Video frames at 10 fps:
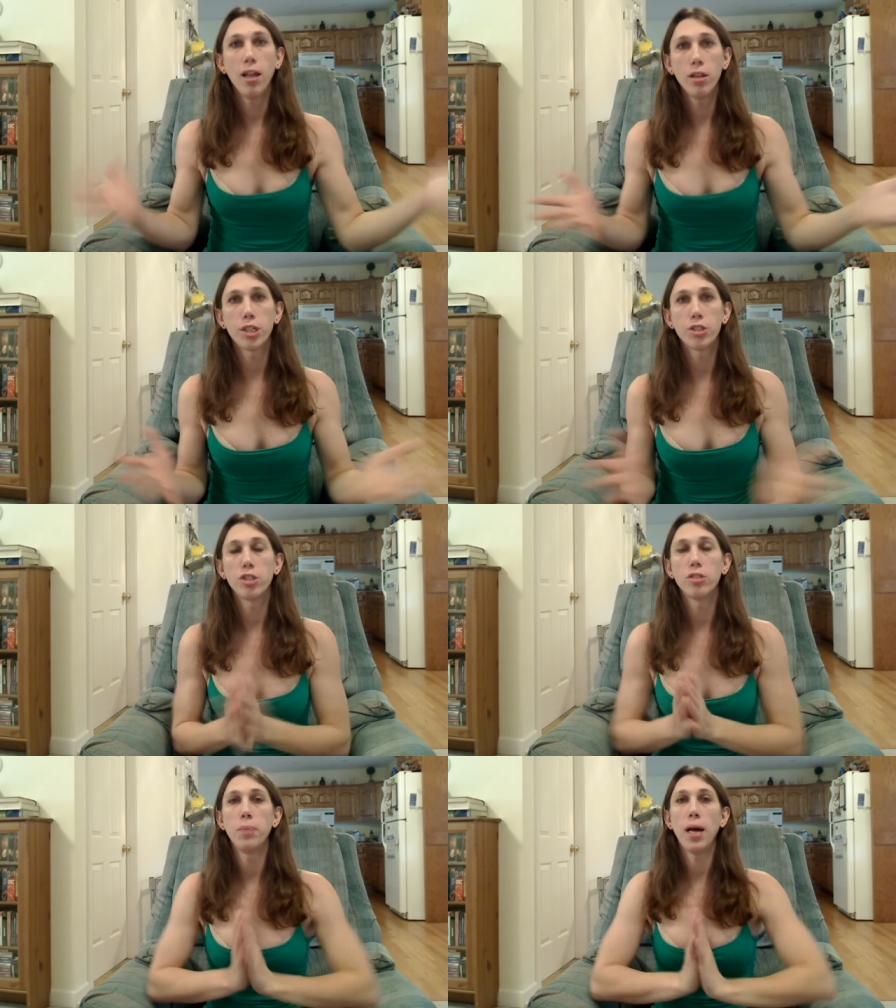Hello
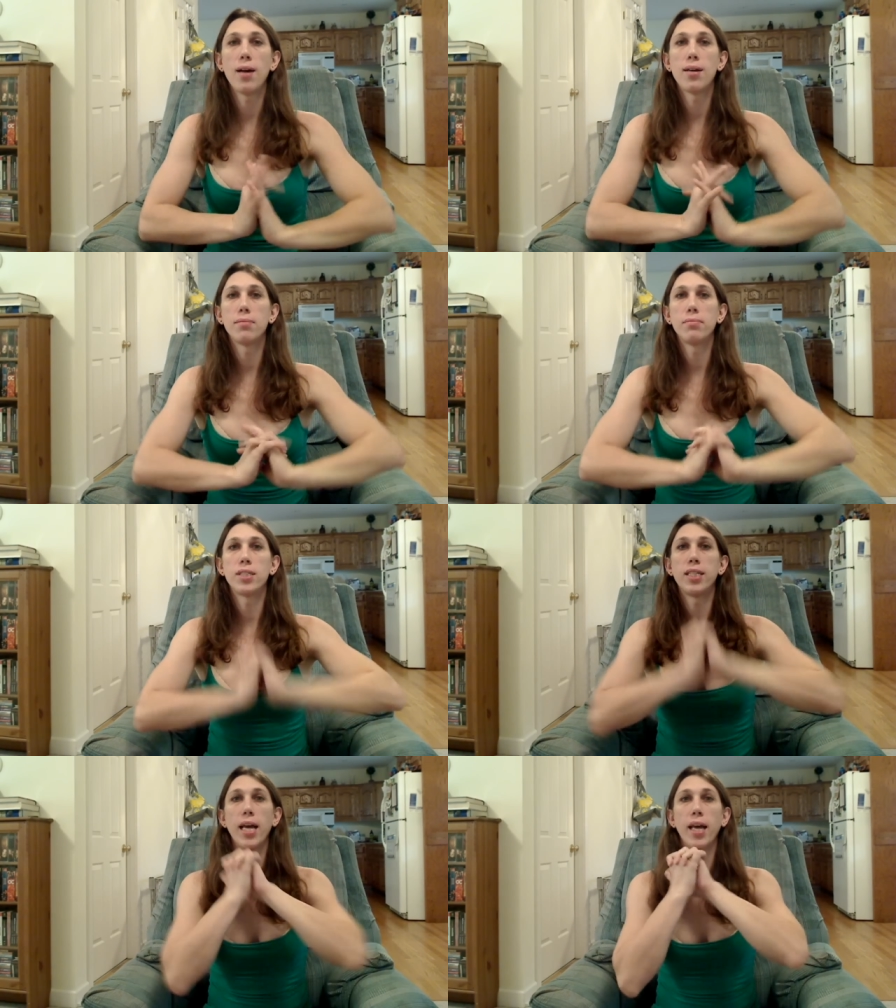YouTube,
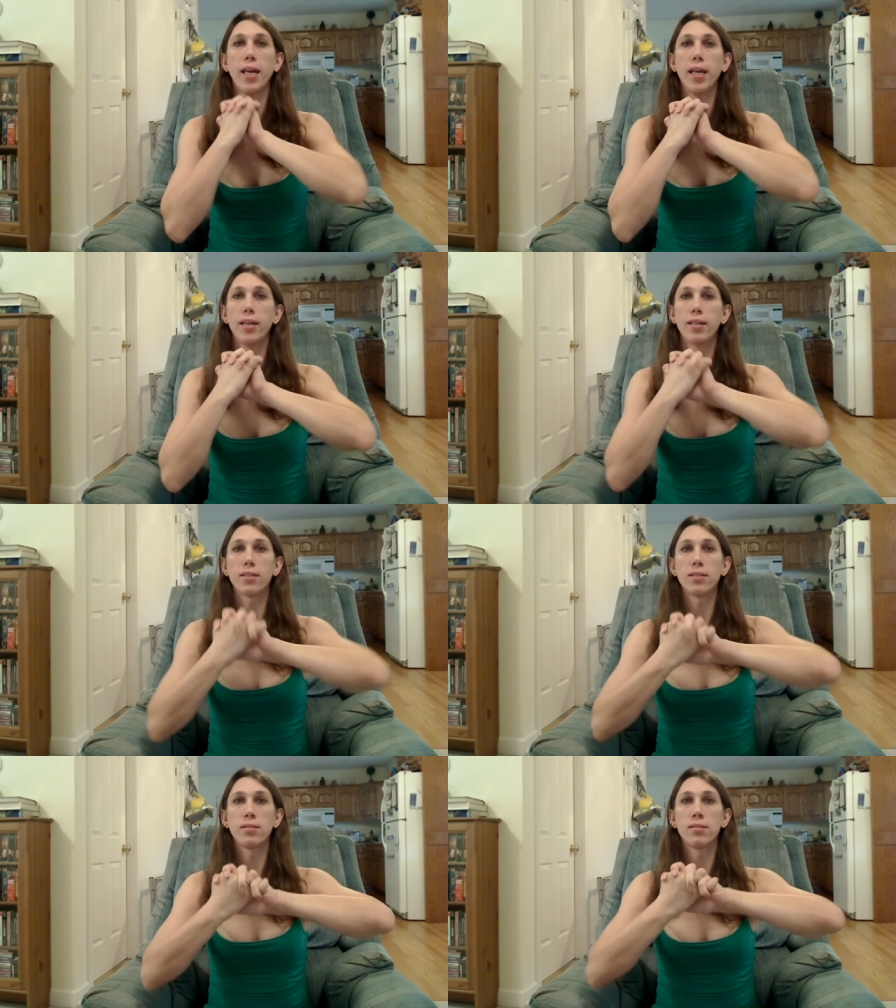today
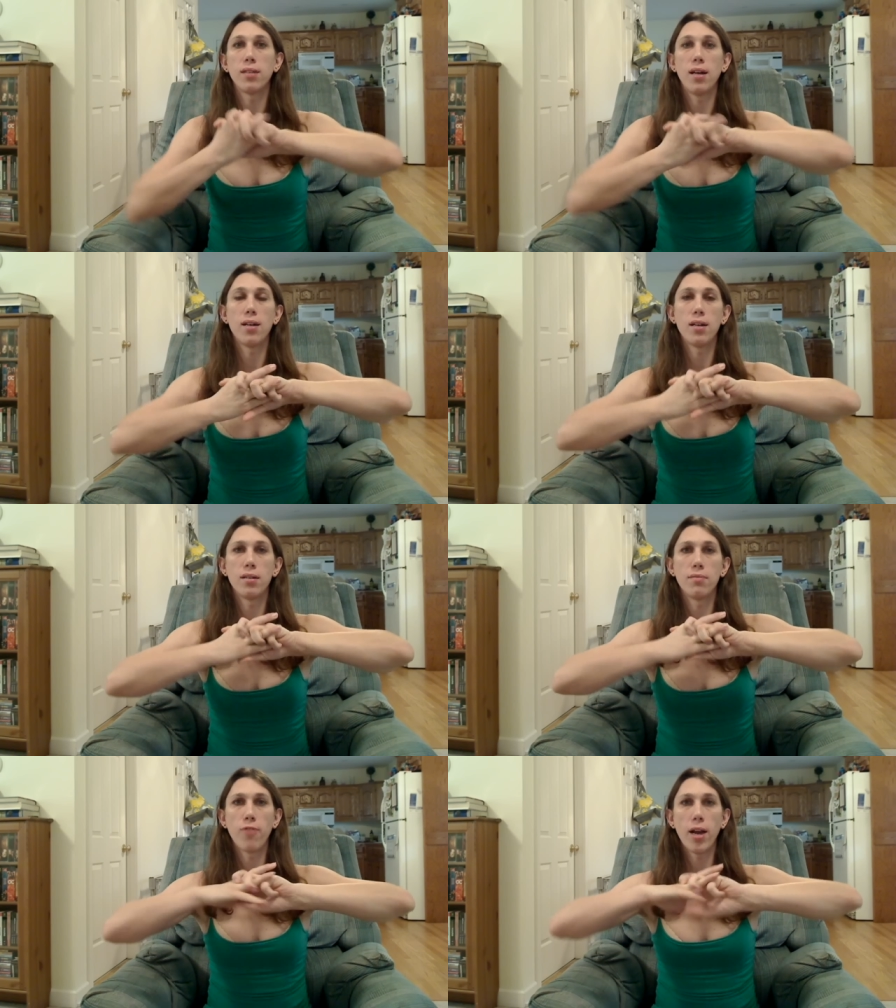is
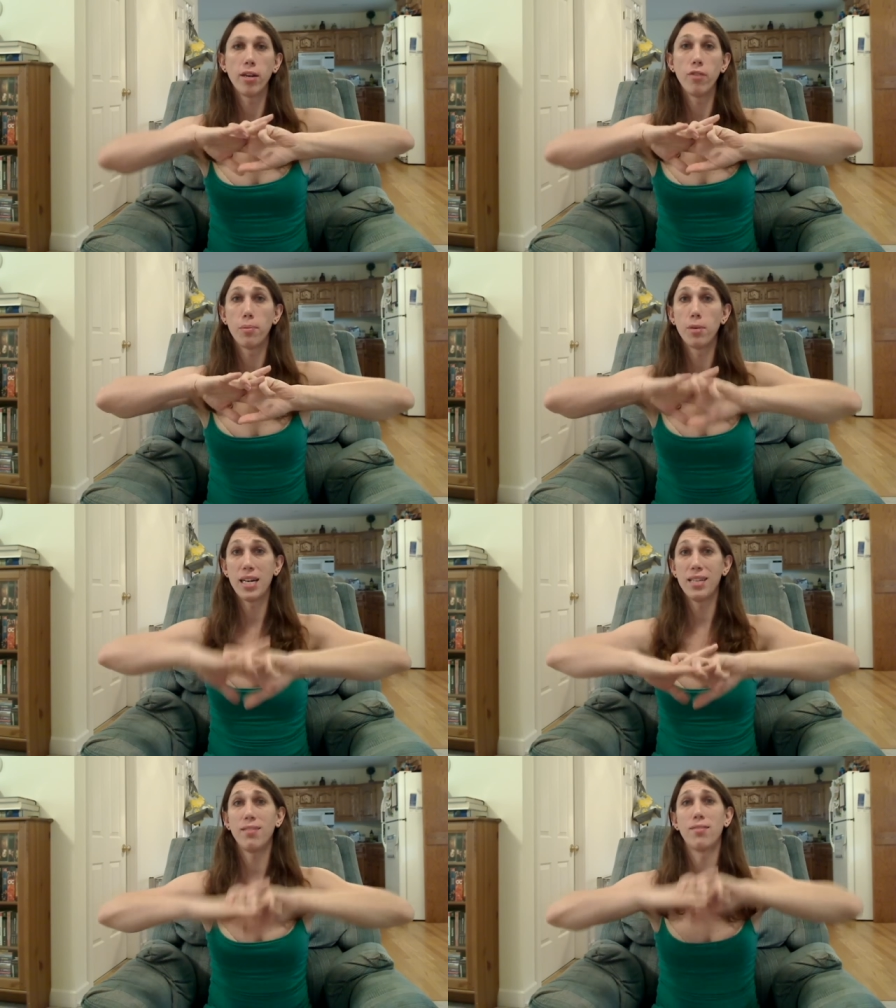Friday, November
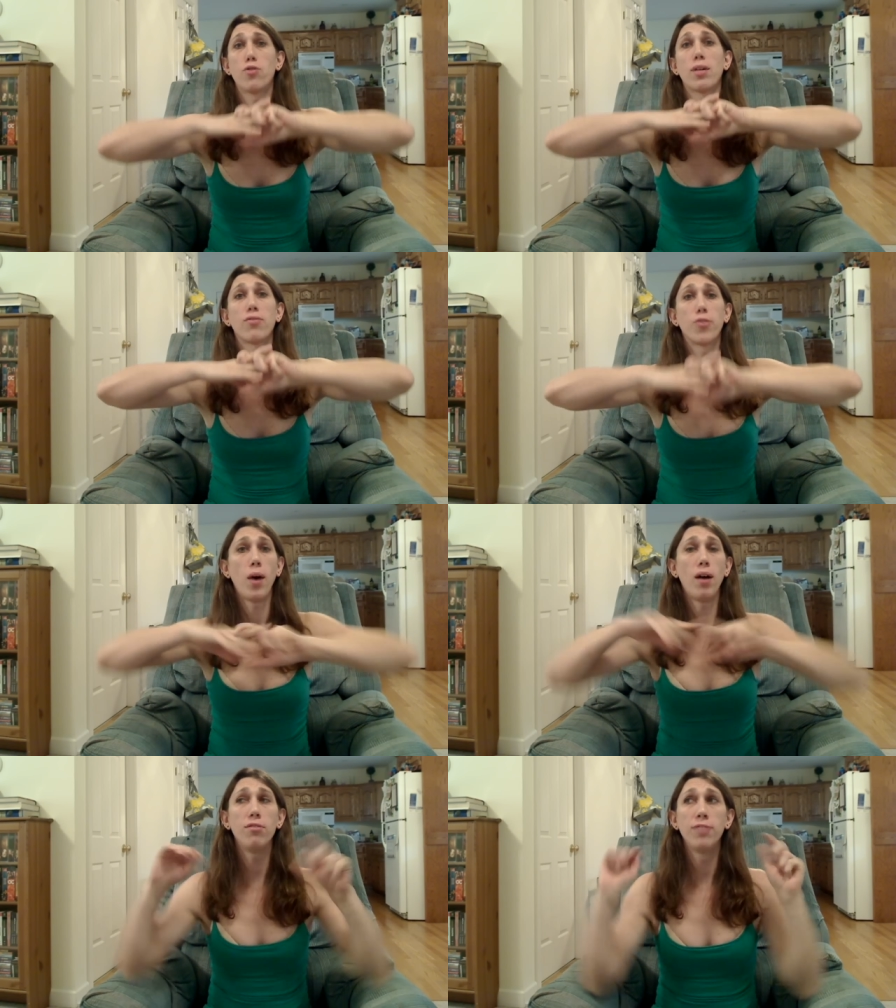9th,
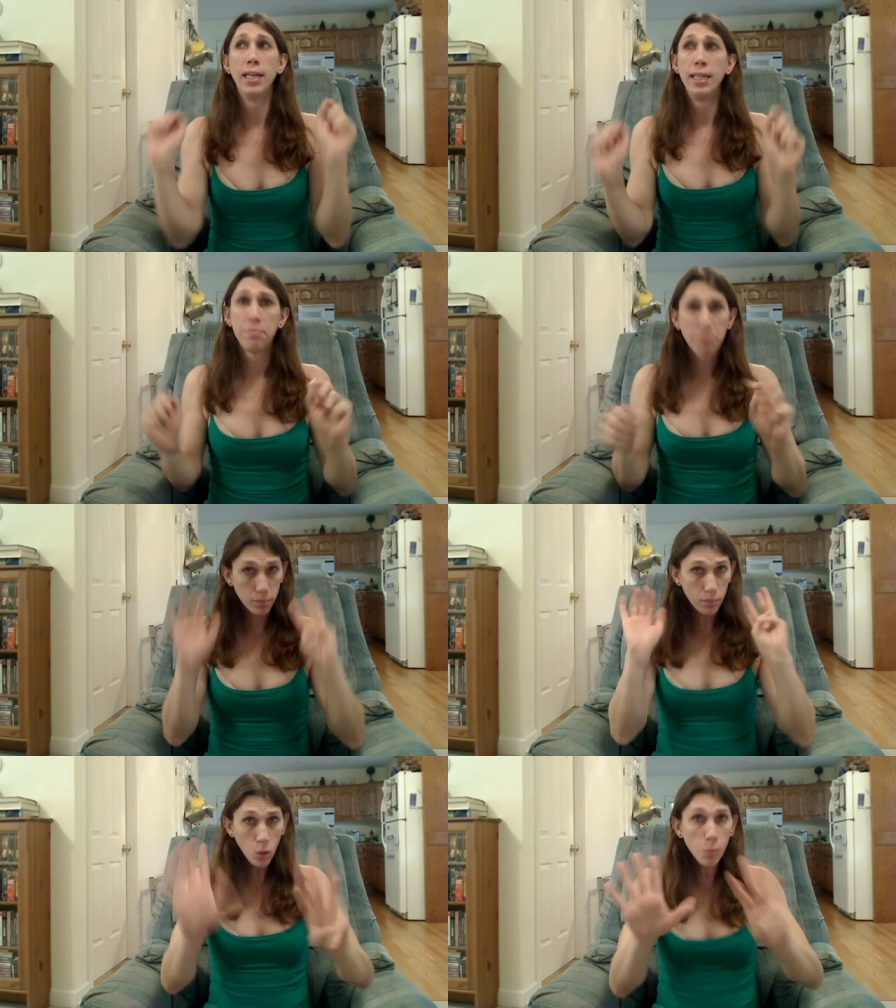2012,
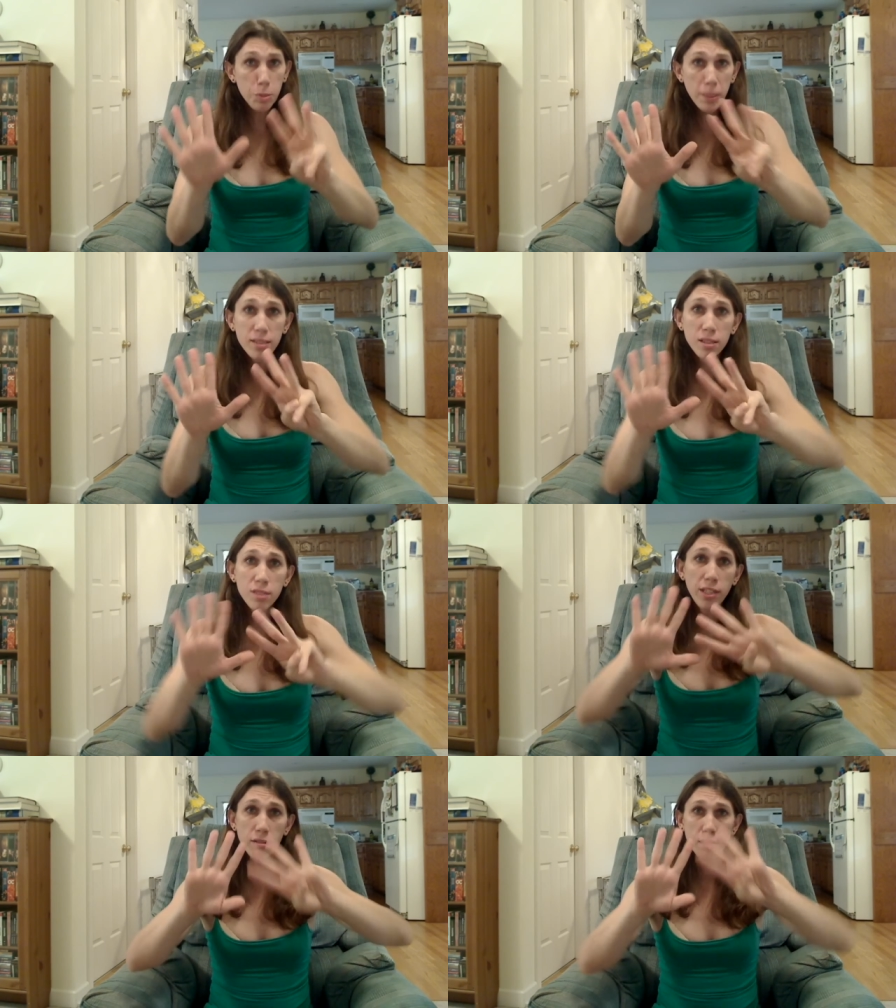which makes
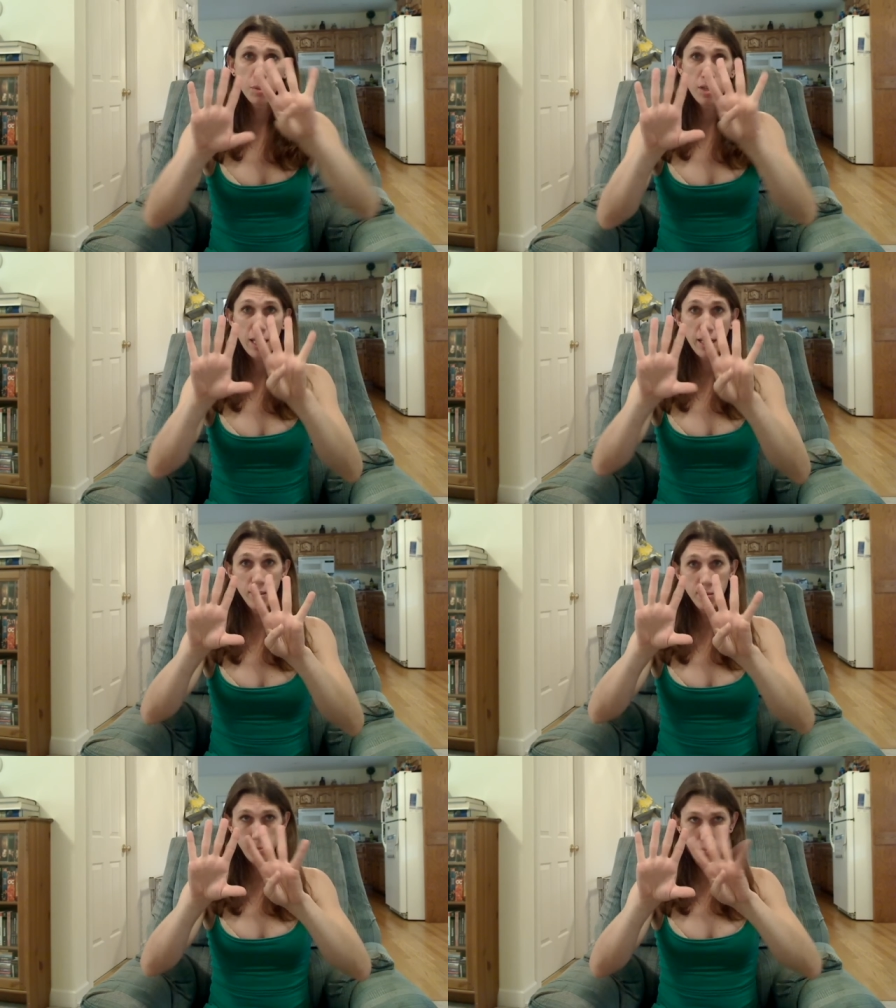this video number 9